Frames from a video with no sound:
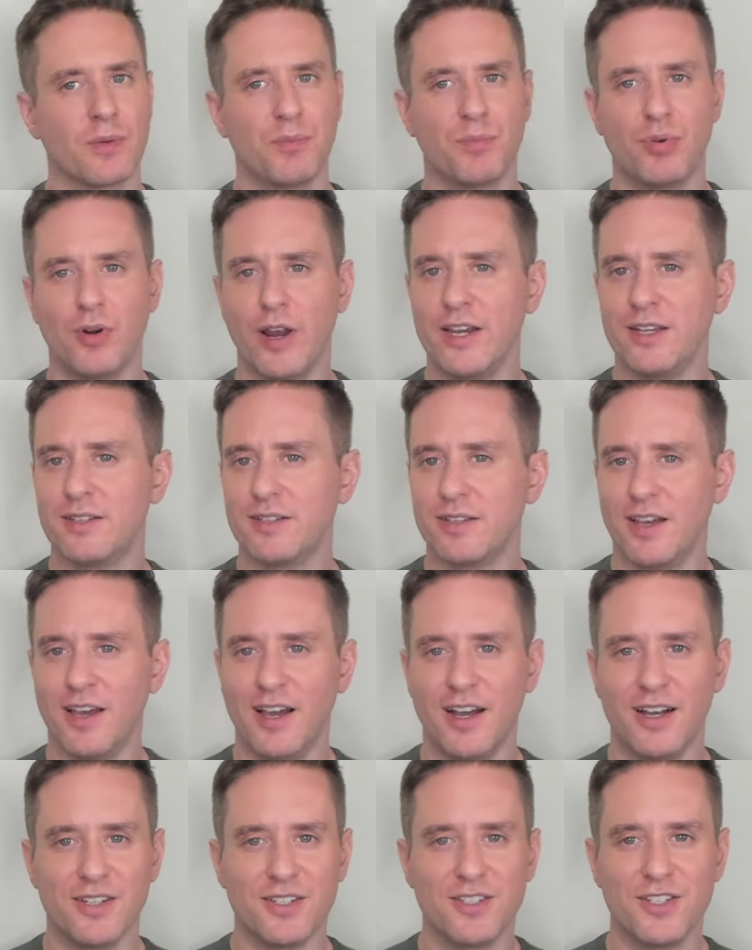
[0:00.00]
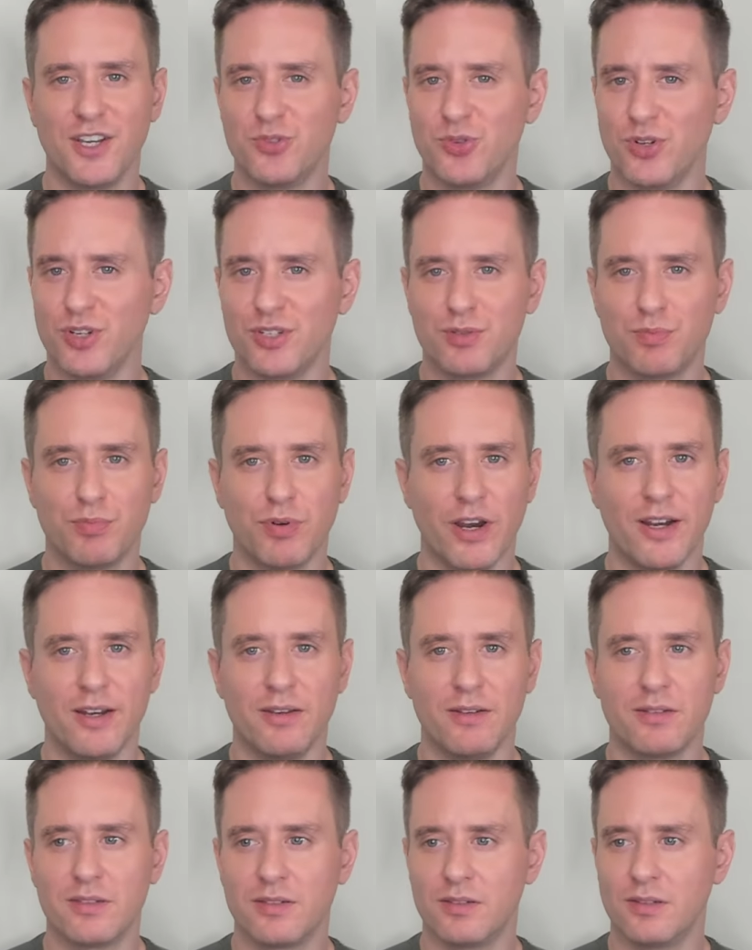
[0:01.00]
Bright uh, citrus, bright
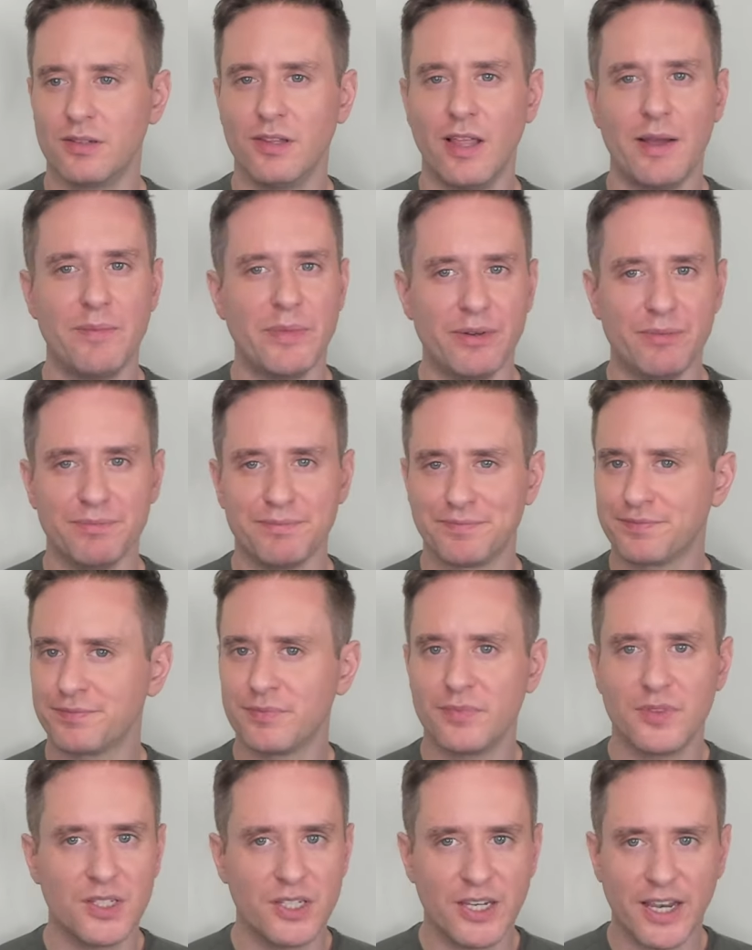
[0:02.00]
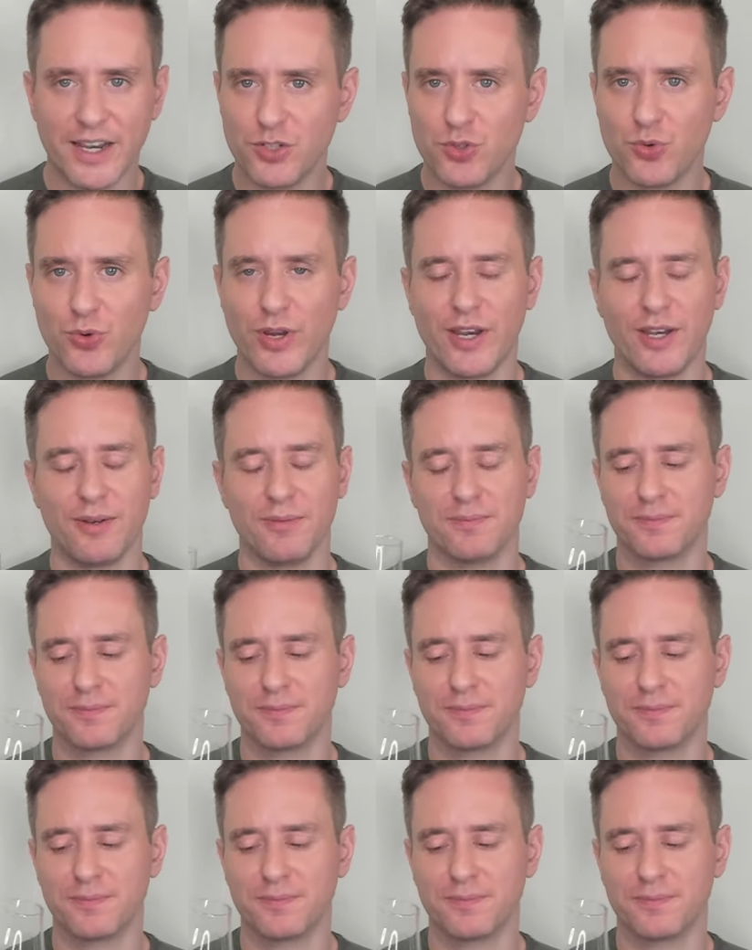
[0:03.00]
lemon, tangerine.